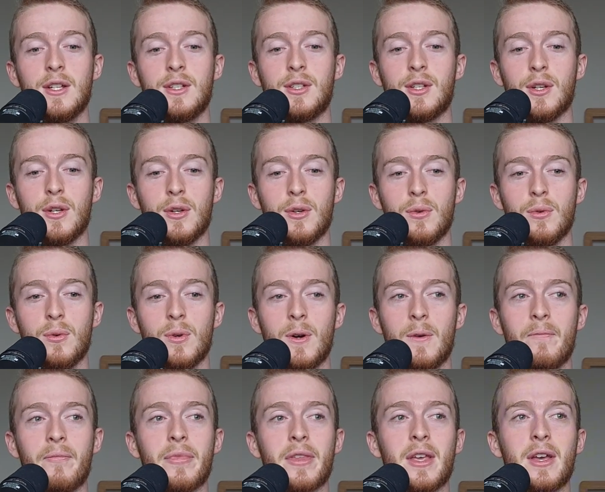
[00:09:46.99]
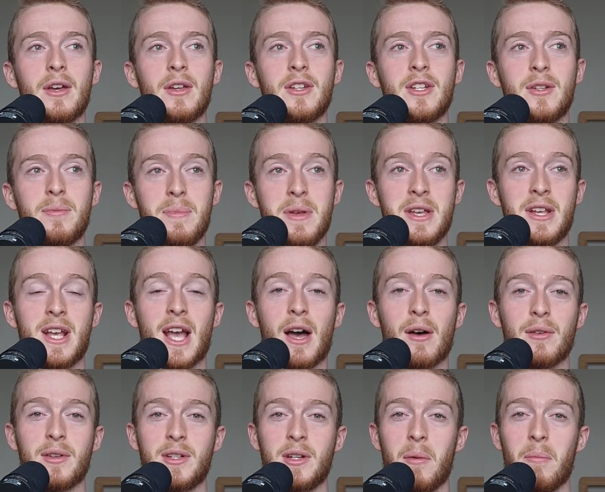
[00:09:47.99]
to speak
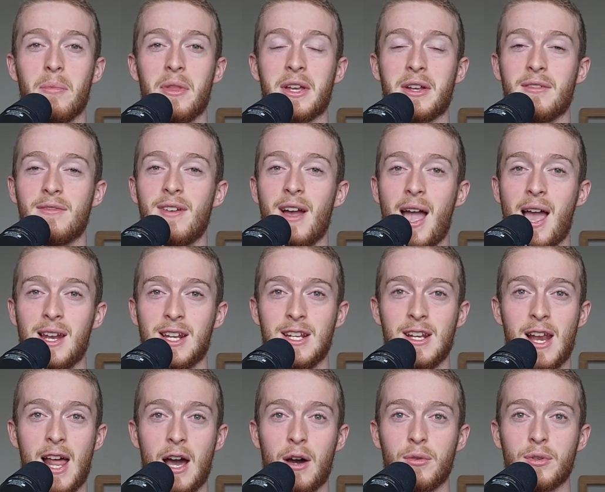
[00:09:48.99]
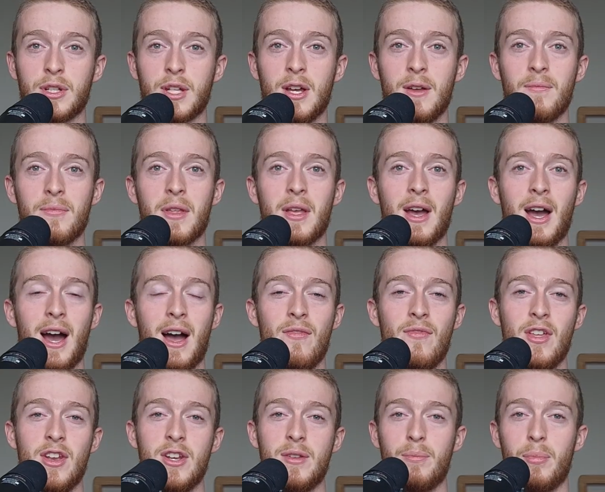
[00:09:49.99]
out something fairly louder
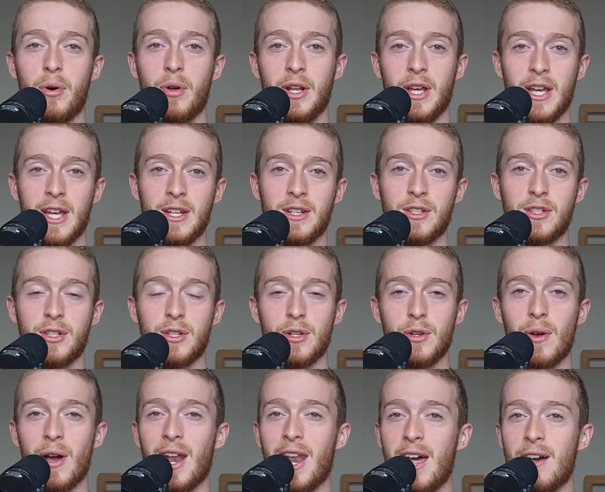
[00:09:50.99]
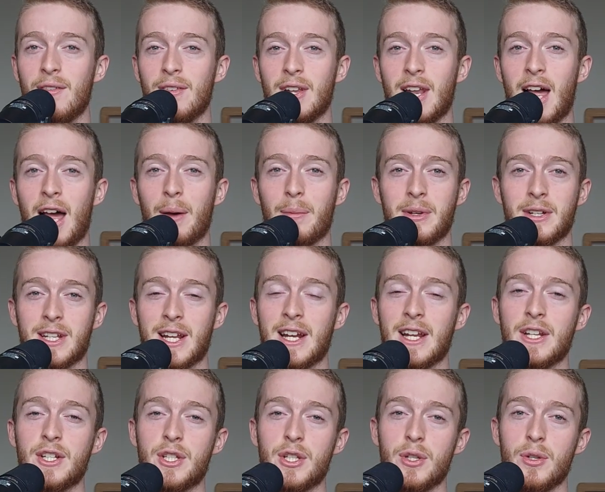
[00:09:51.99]
and then to put it into 11 Labs and get
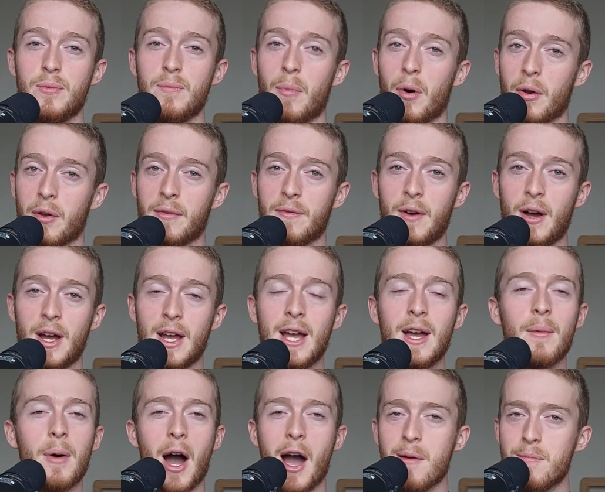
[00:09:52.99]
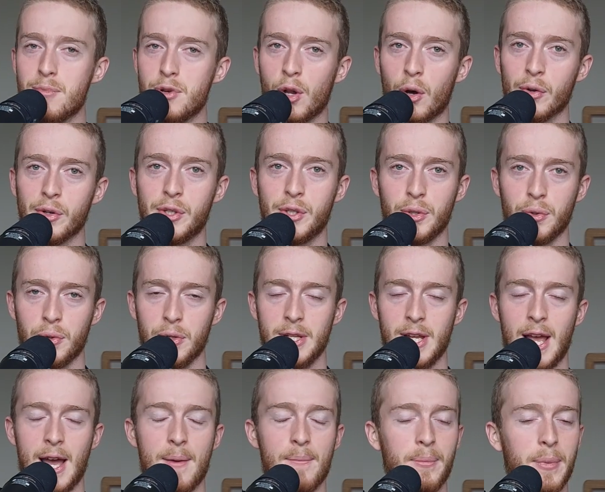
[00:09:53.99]
it to modify it, I'm not sure
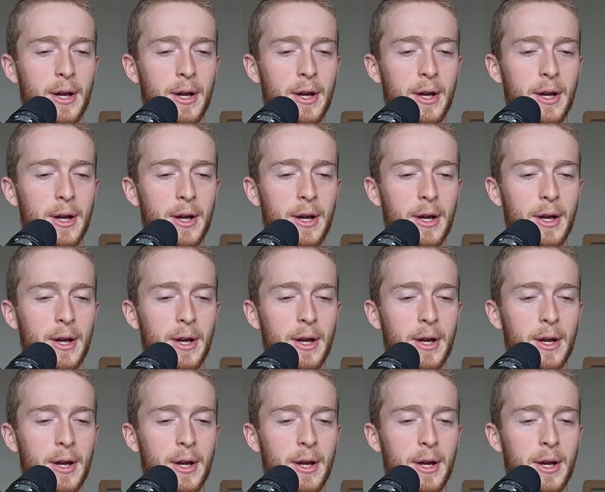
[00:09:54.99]
yet.